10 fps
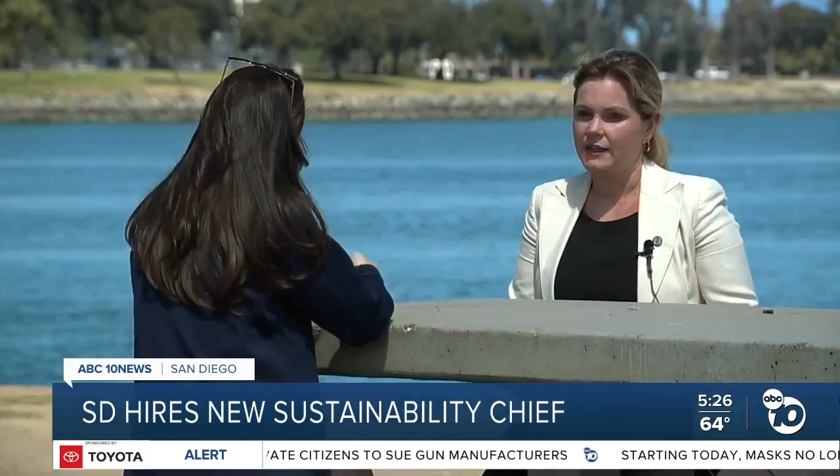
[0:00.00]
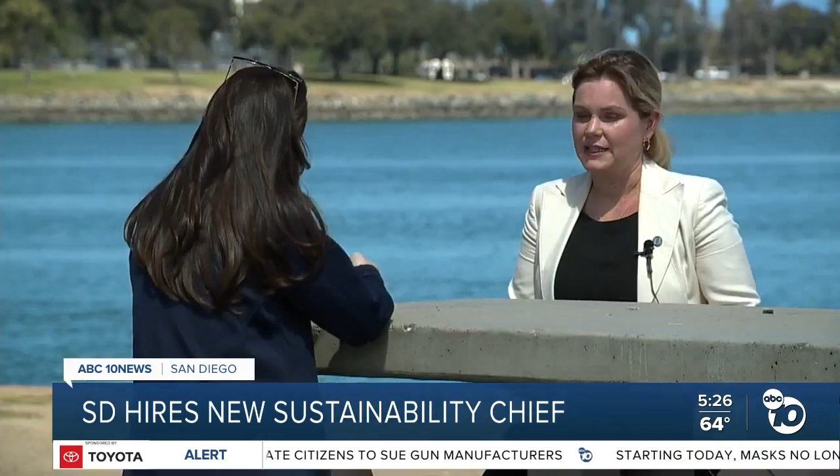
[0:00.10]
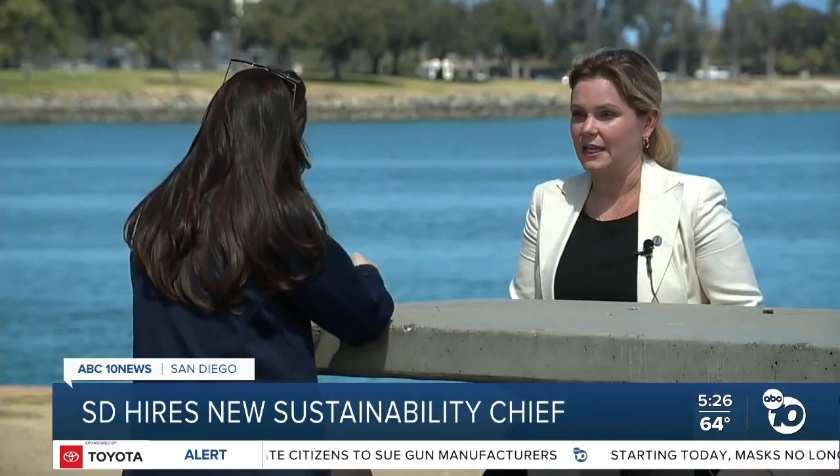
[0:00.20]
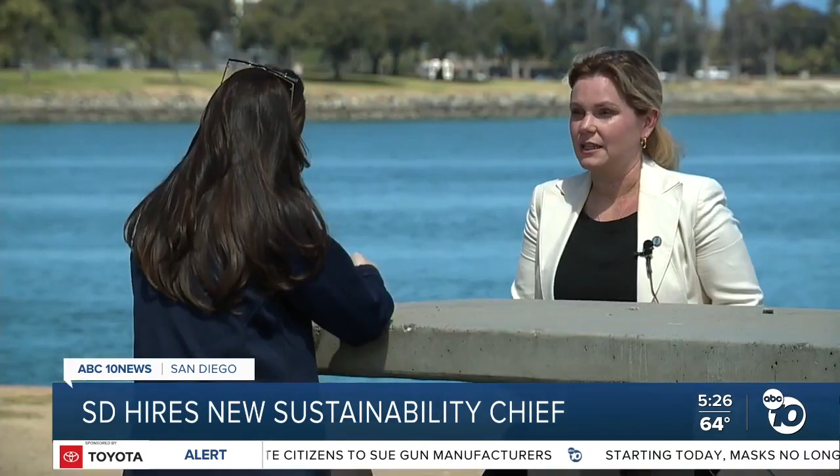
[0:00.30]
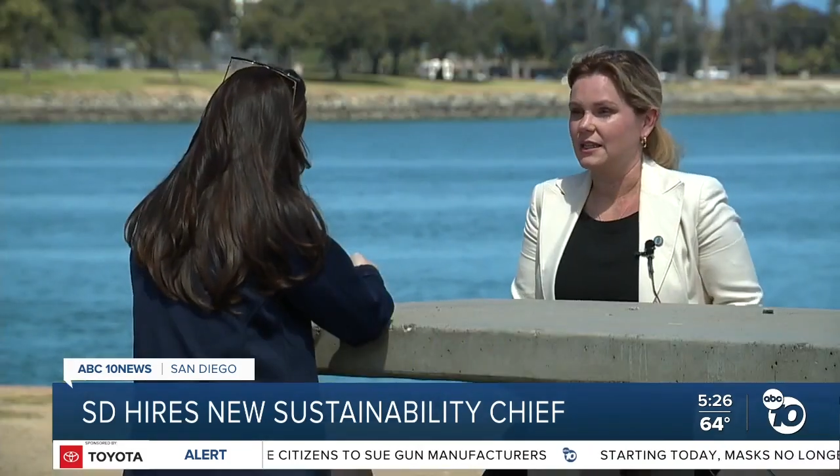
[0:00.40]

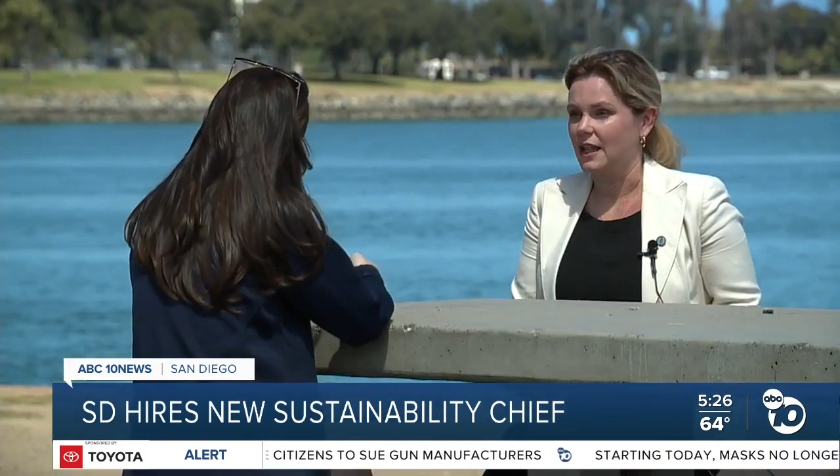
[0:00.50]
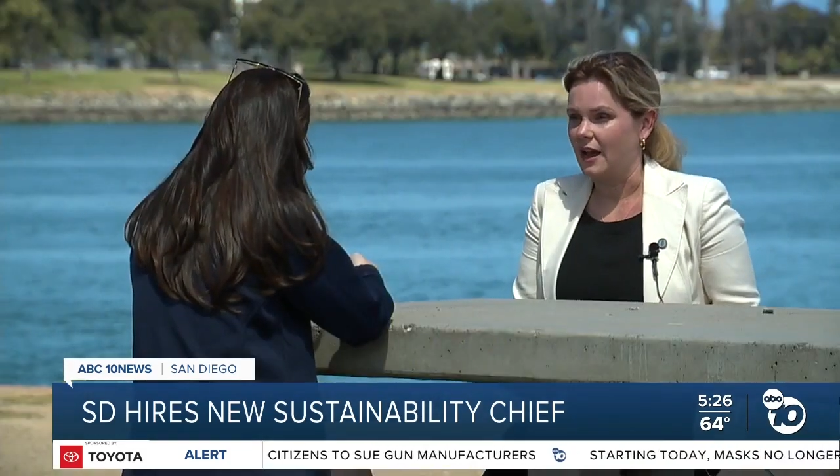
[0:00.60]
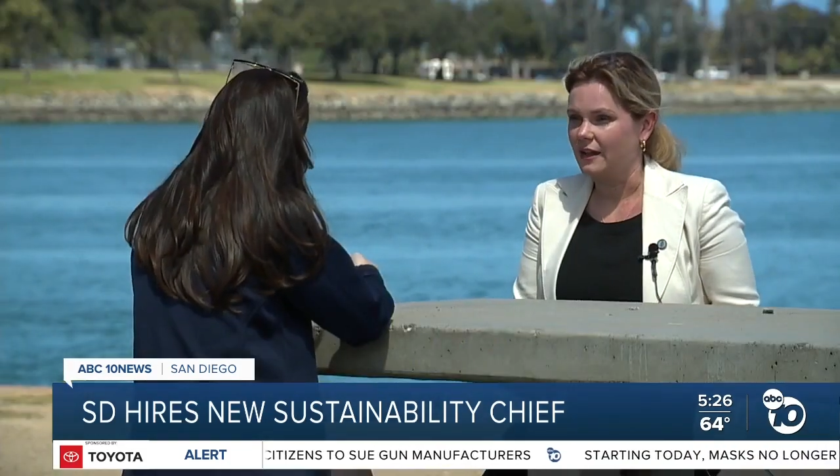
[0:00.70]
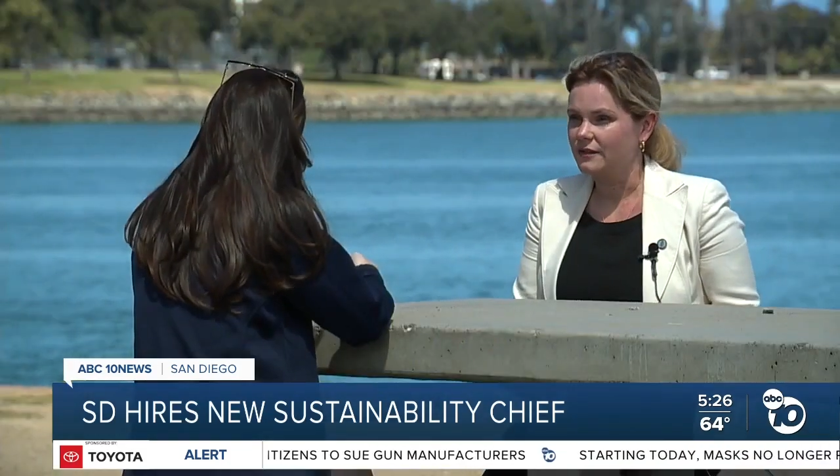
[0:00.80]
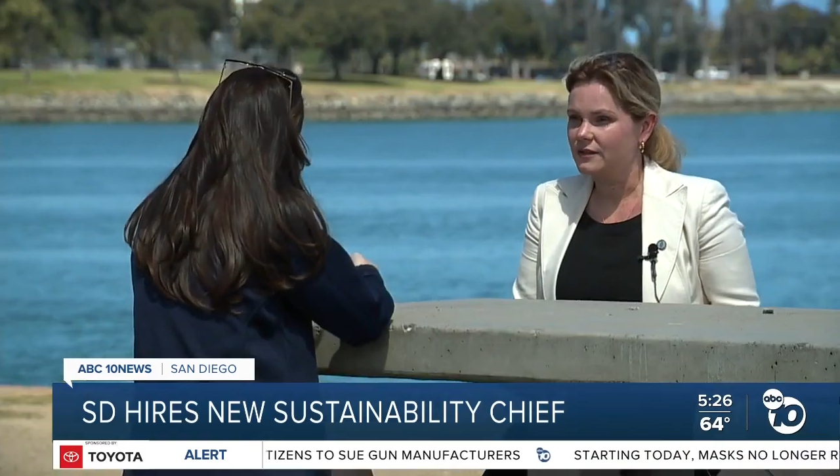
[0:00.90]
daily
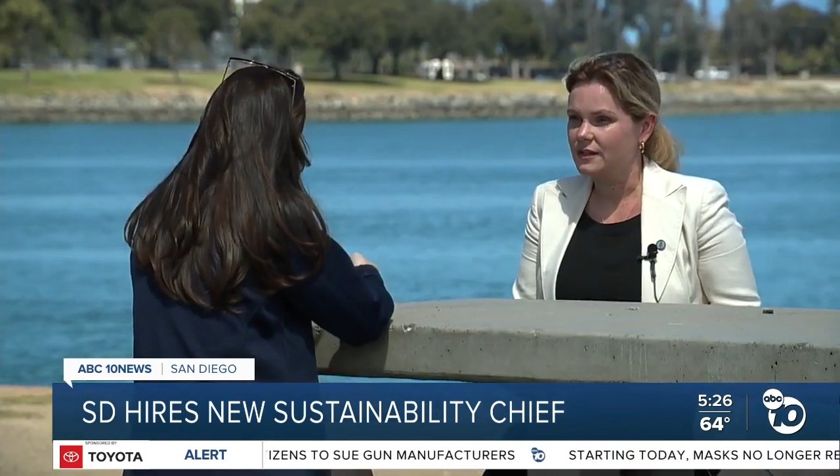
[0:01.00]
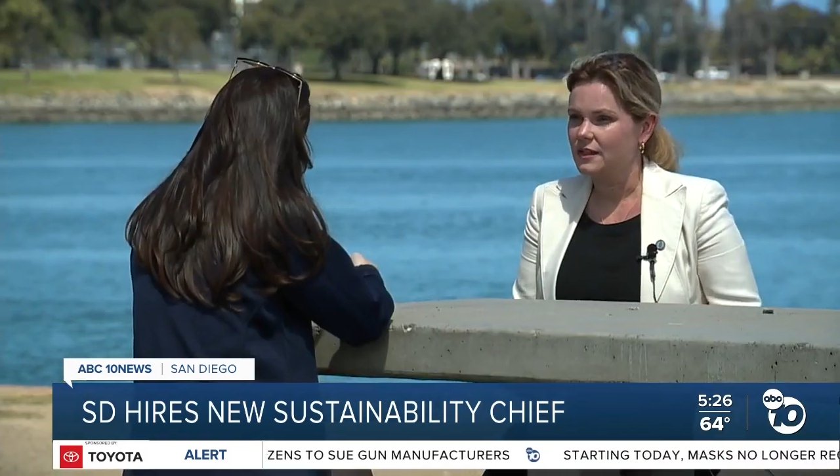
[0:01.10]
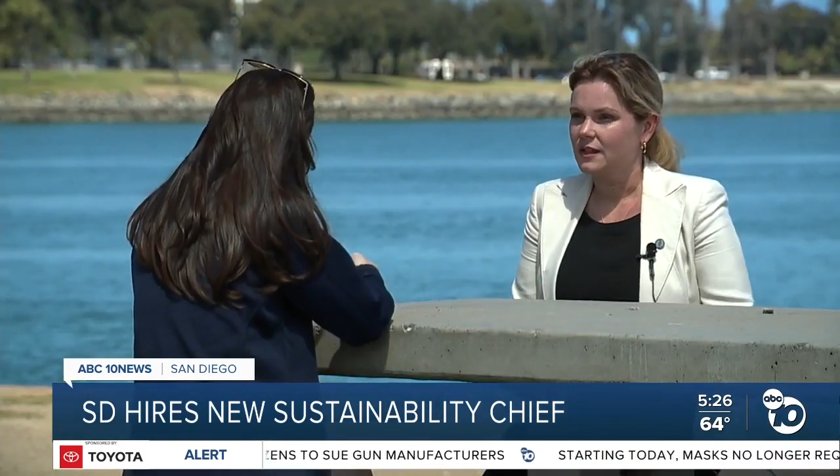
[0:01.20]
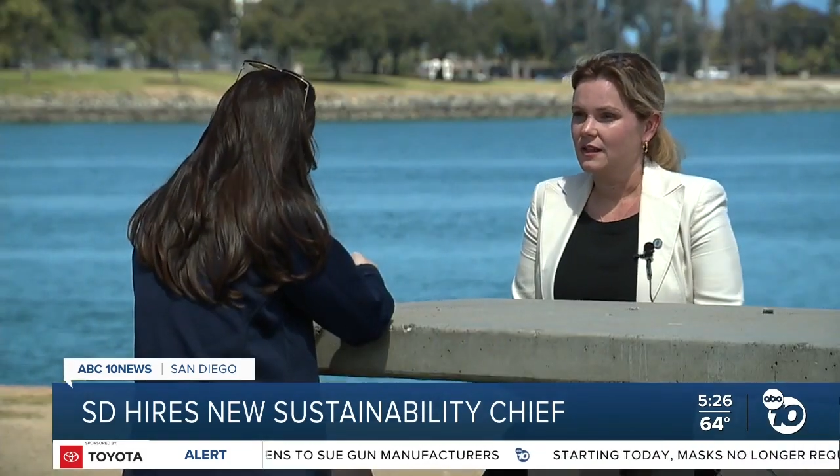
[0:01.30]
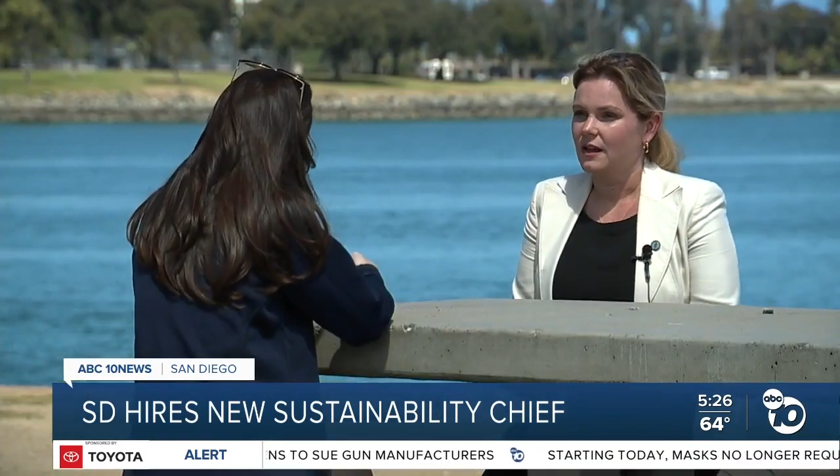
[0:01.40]
lives
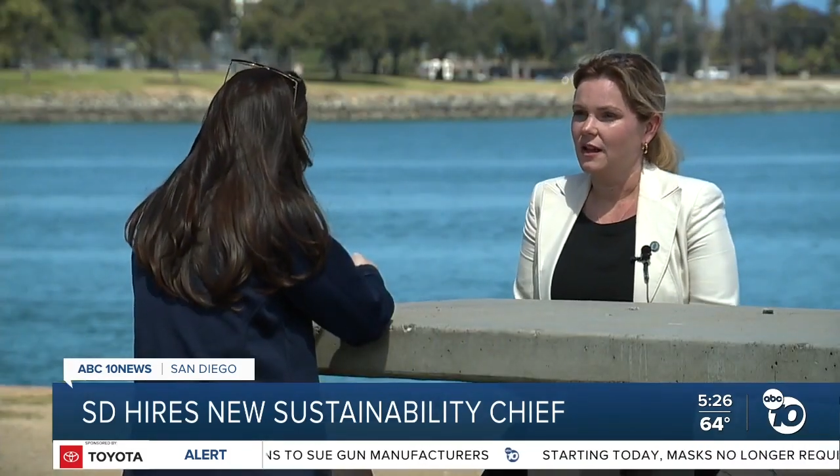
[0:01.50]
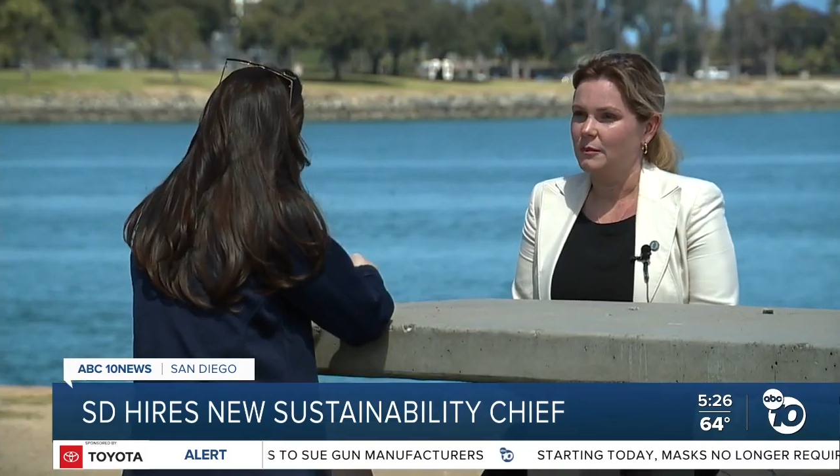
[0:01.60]
um,